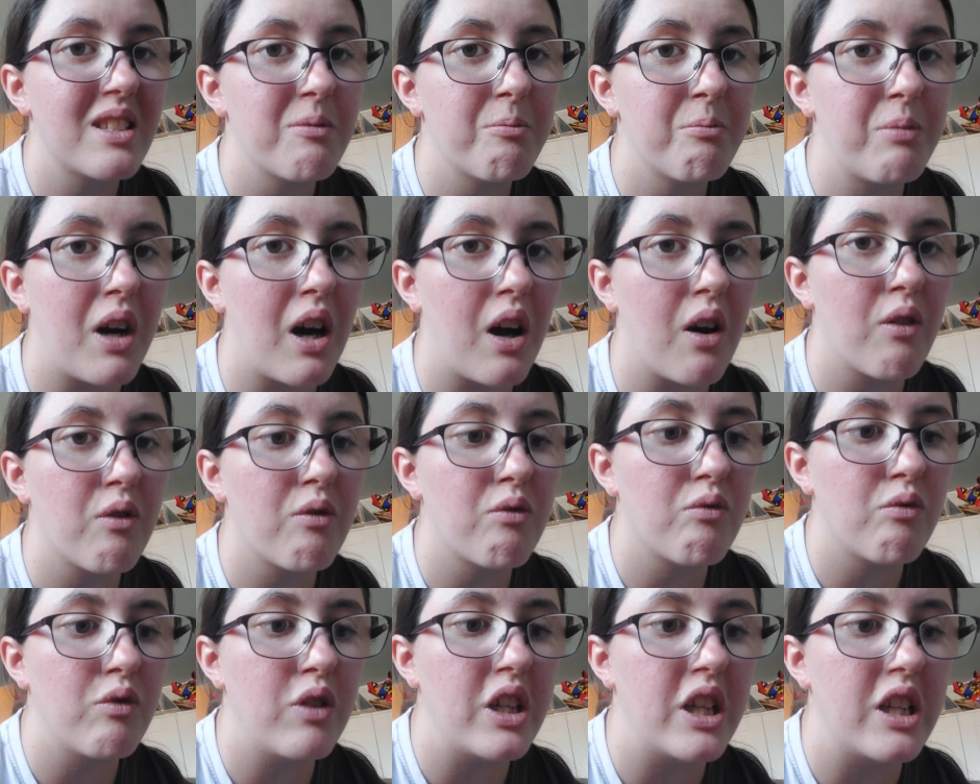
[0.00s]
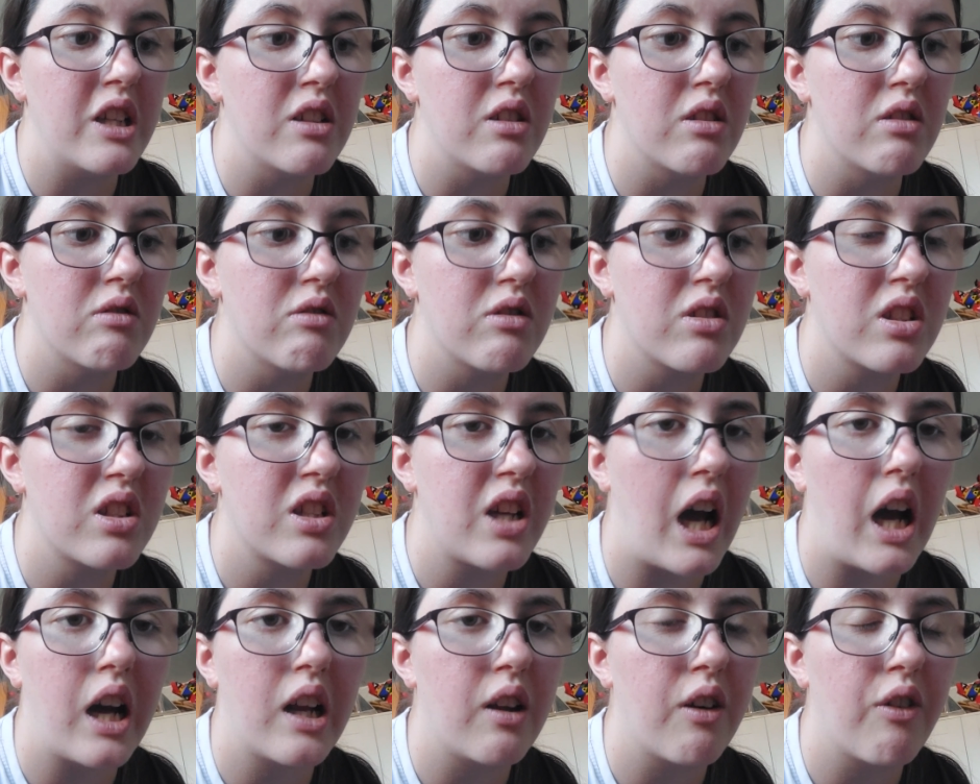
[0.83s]
But we
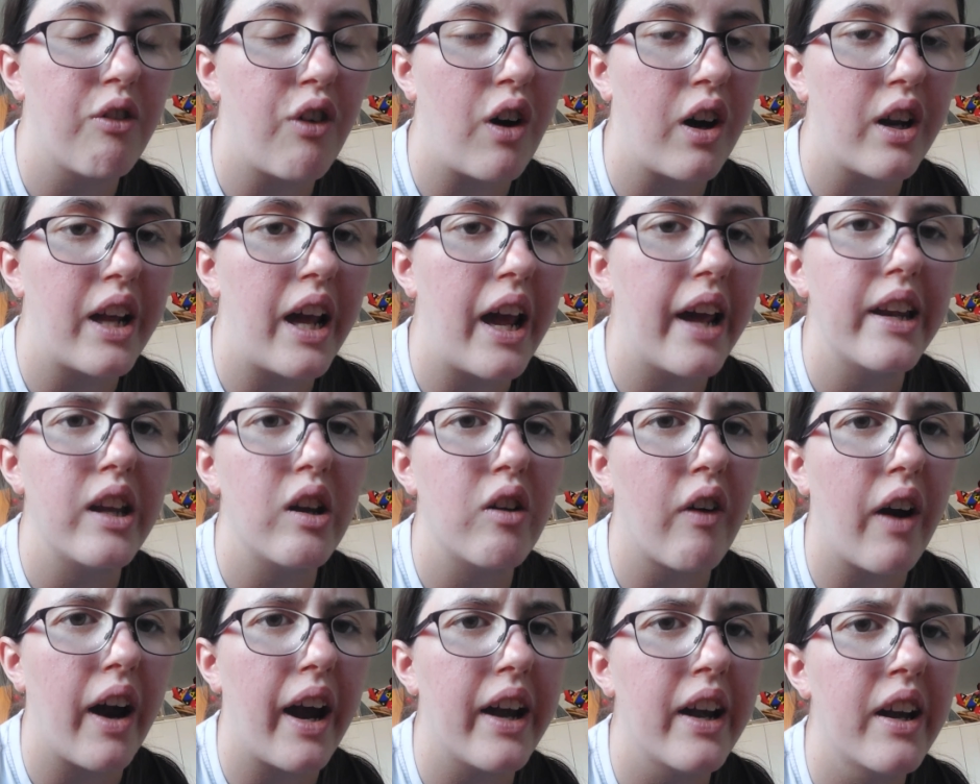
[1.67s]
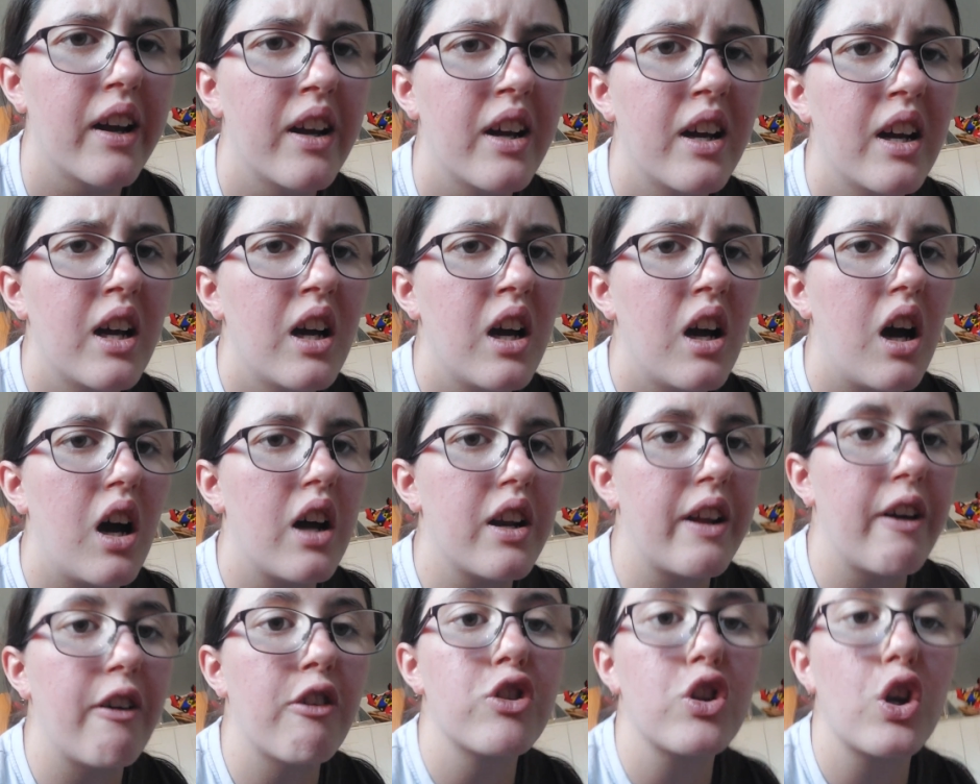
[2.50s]
sat in the front anyway.
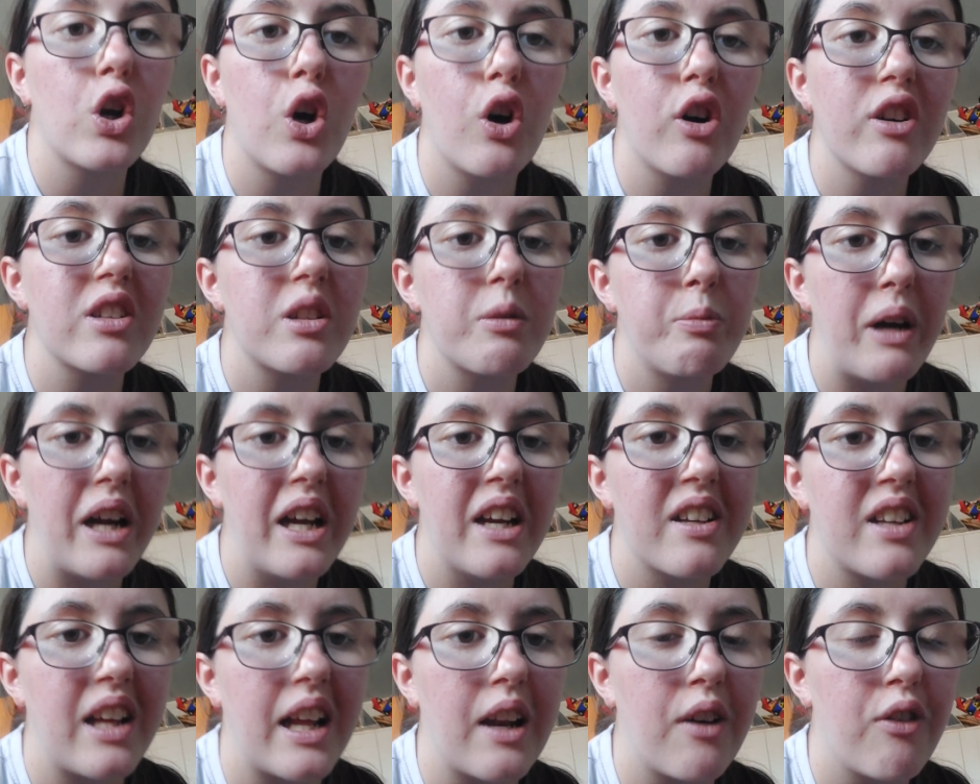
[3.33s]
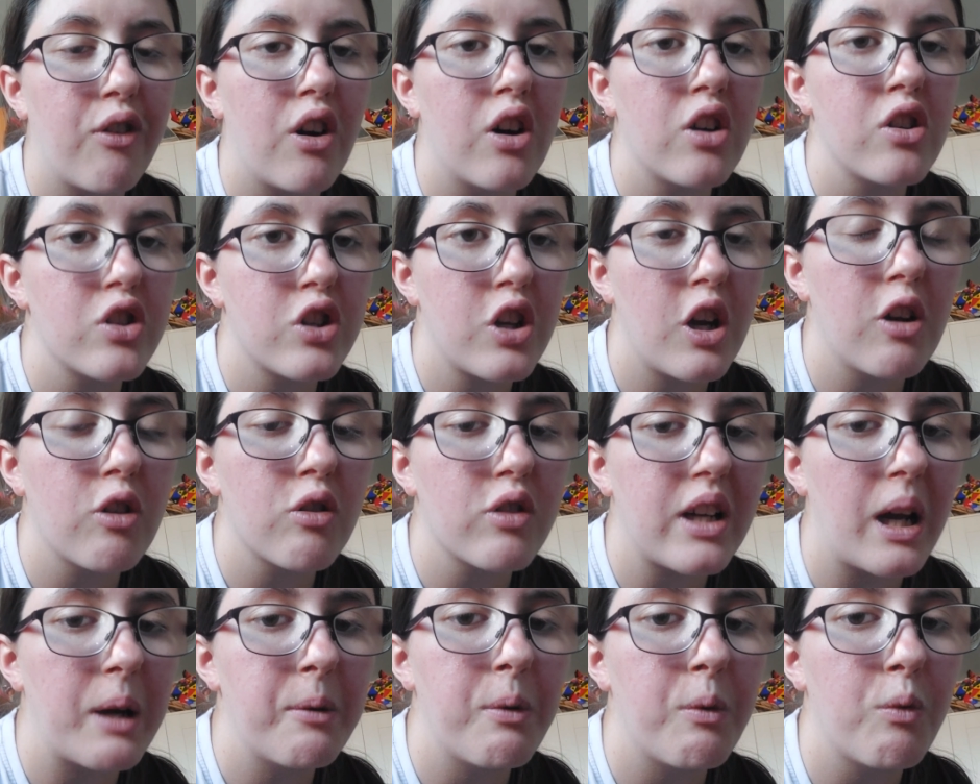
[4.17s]
There was a lot of space at the front, don't
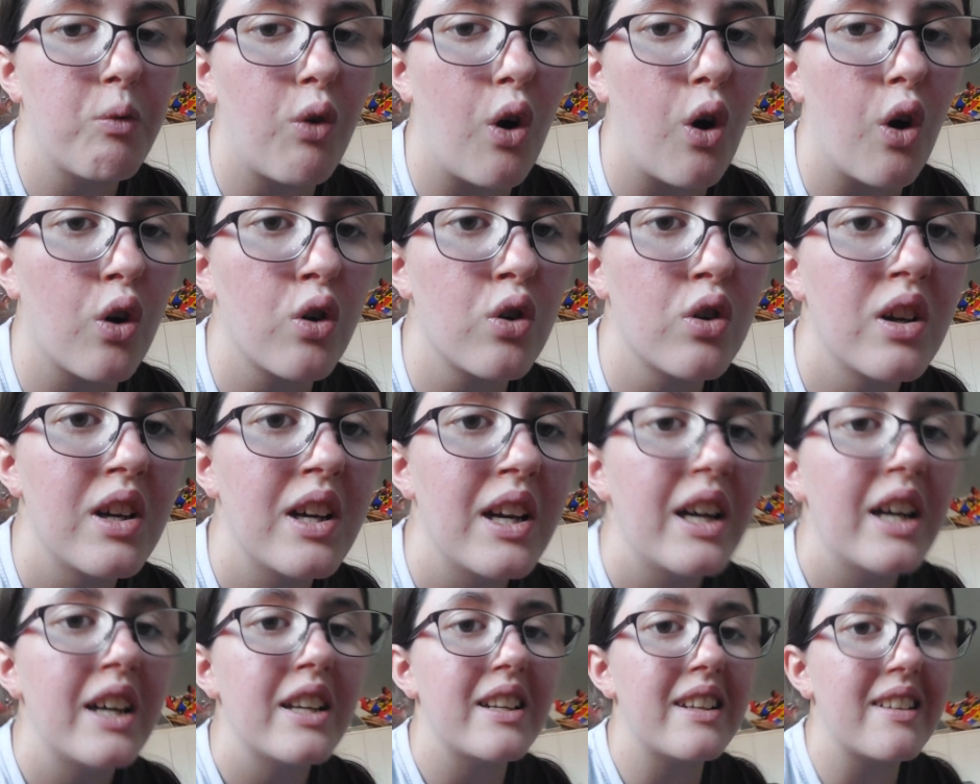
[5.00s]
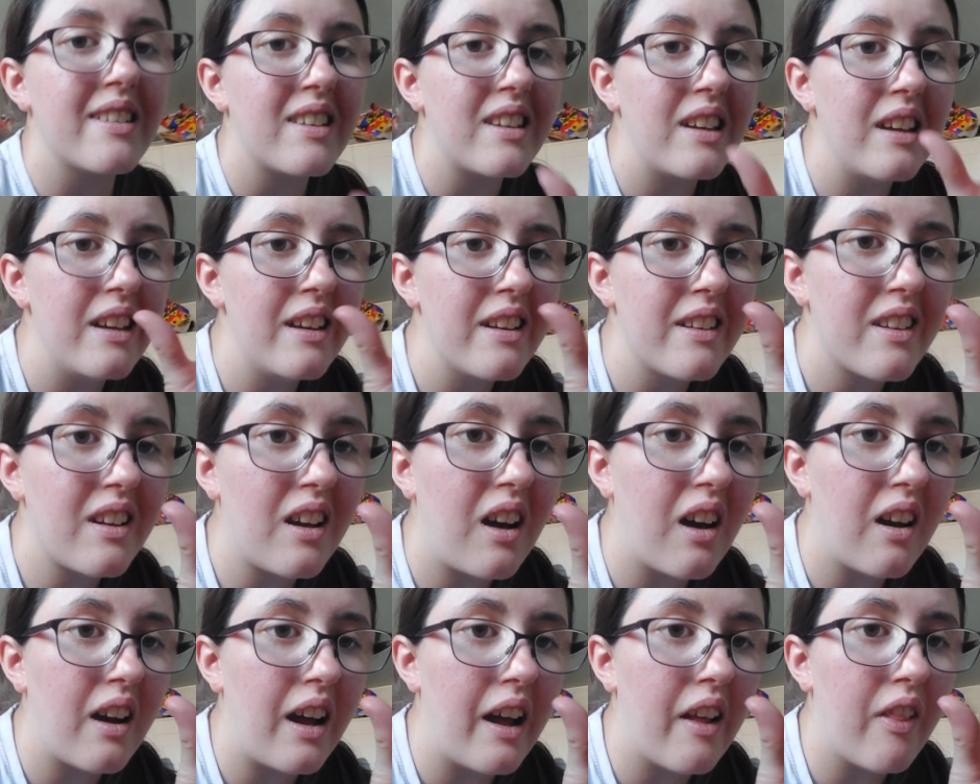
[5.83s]
get me wrong. The seats
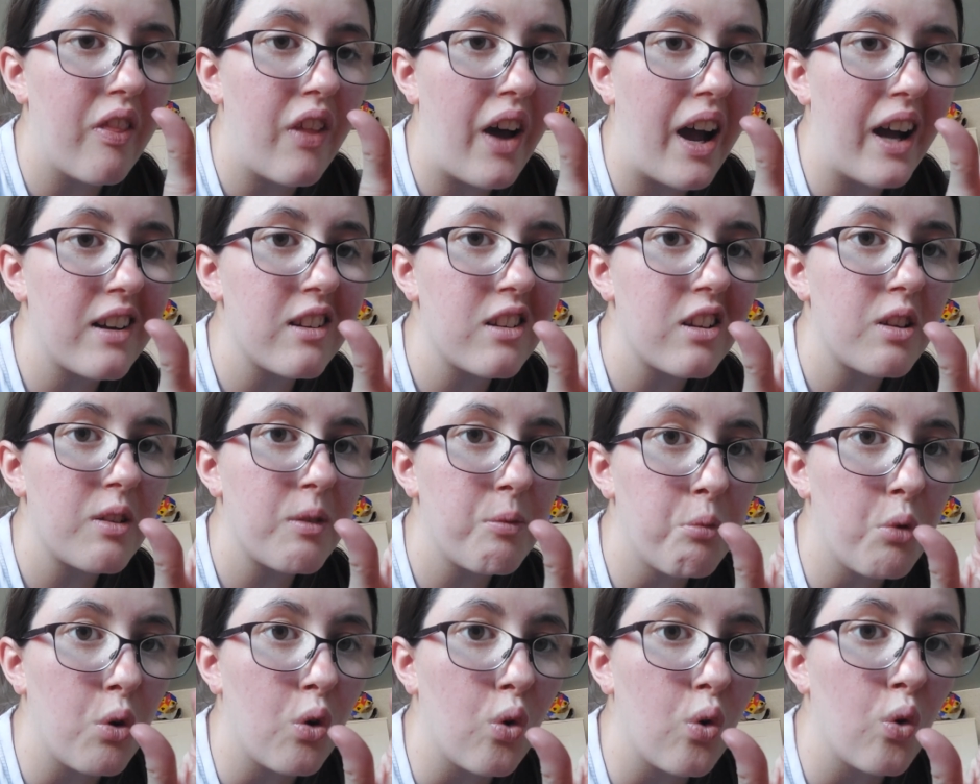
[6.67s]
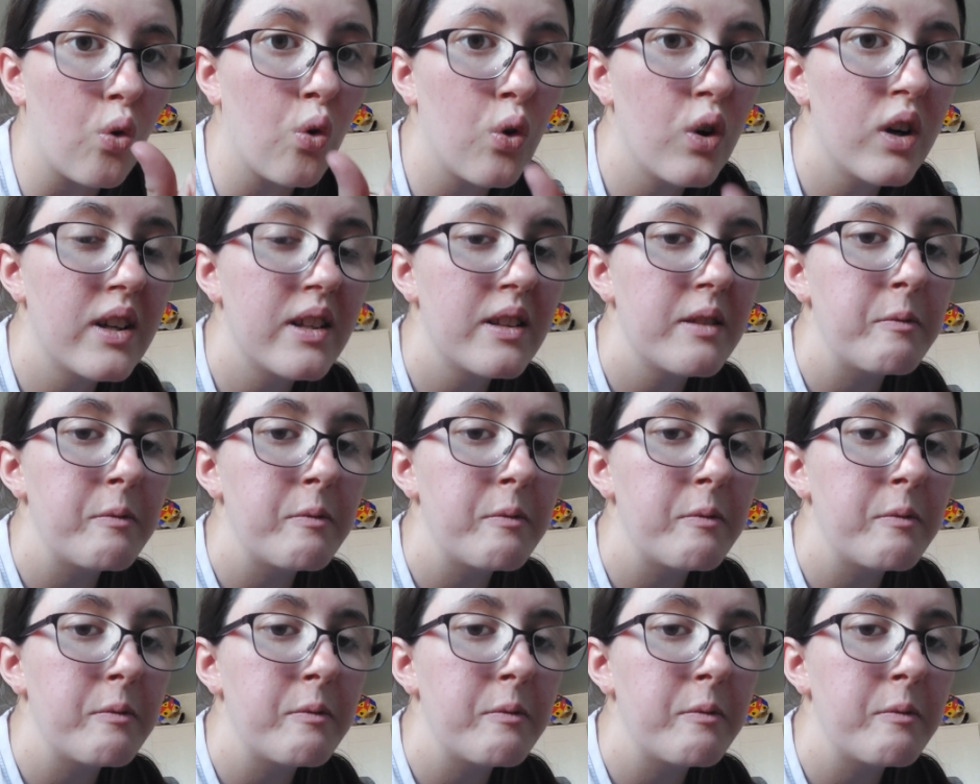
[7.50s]
are like that small.